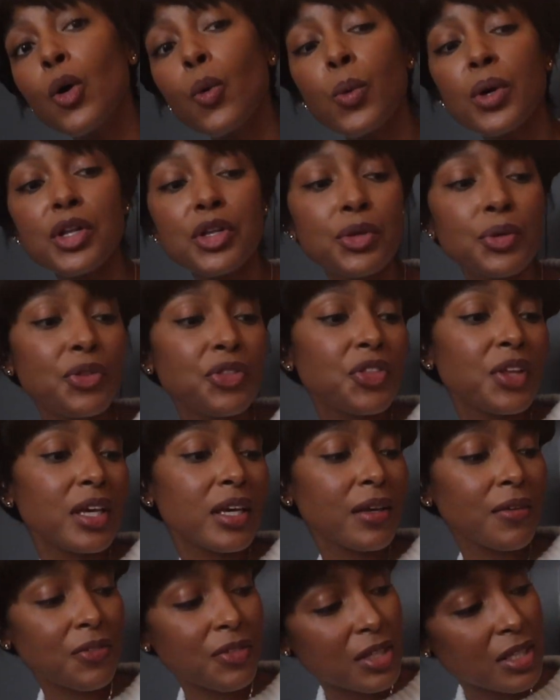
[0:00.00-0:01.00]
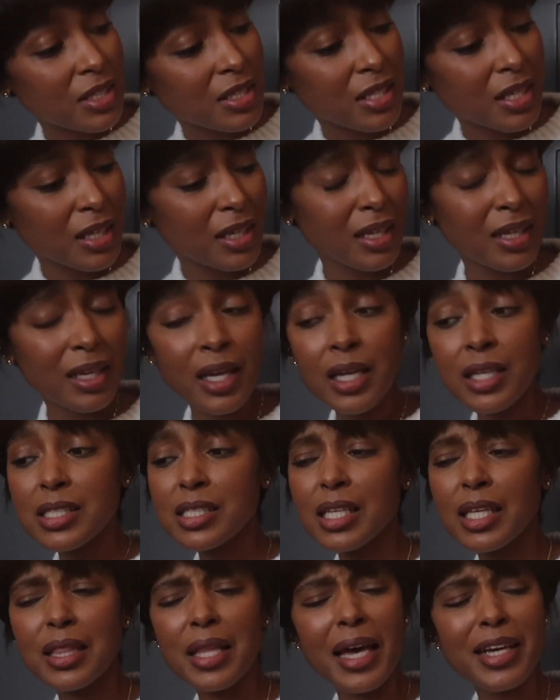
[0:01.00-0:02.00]
What do you think of these
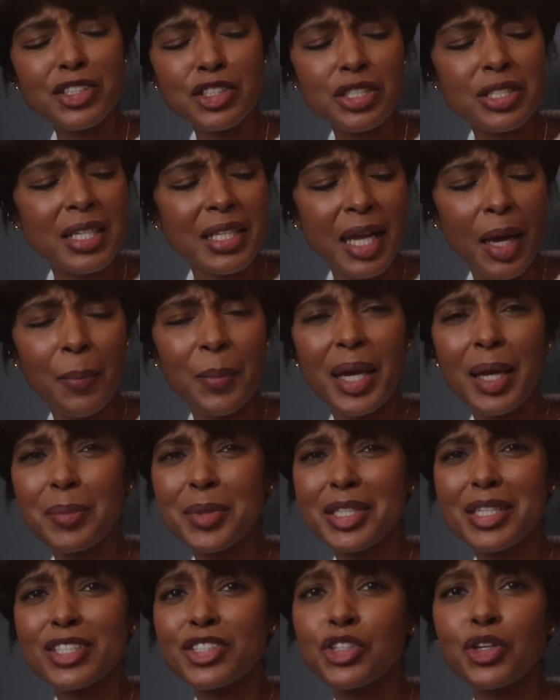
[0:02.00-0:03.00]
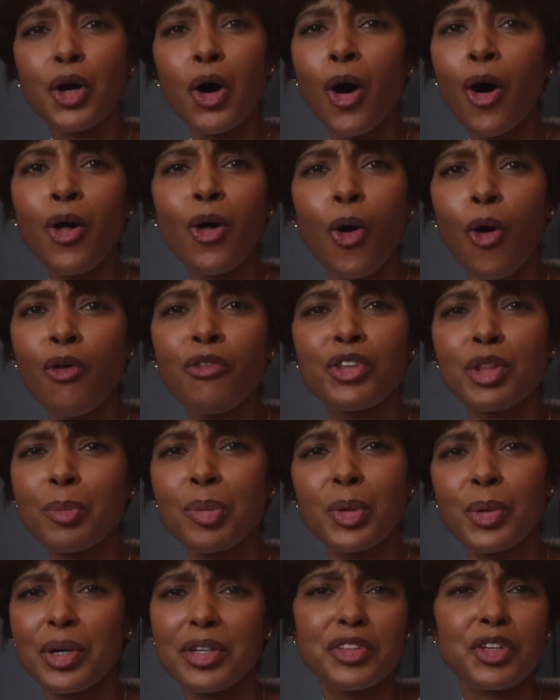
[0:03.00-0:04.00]
selections that I made? Because they're all over the
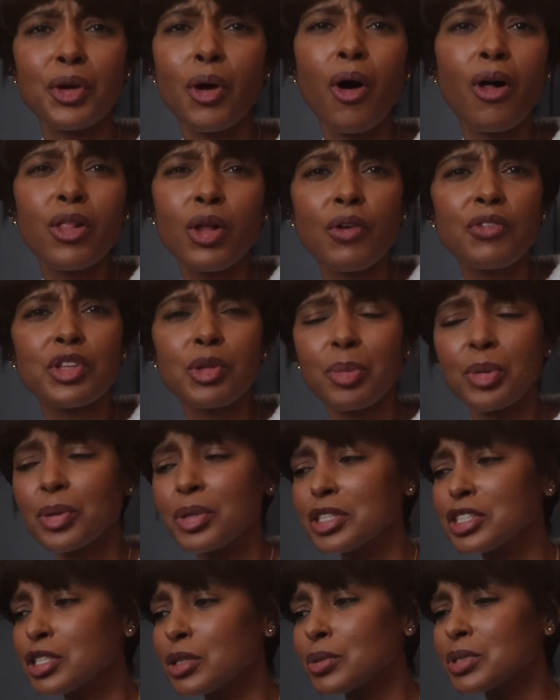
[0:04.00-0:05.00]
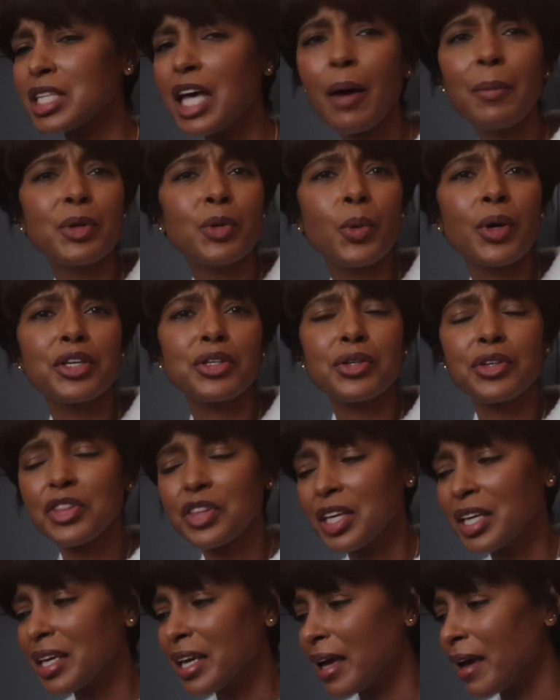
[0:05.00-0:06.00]
board. They're all over the board. So tell me what you're
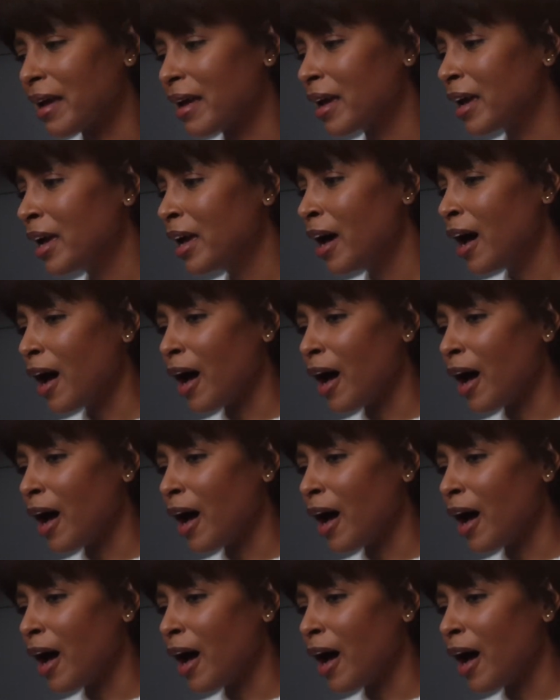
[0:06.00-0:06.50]
thinking.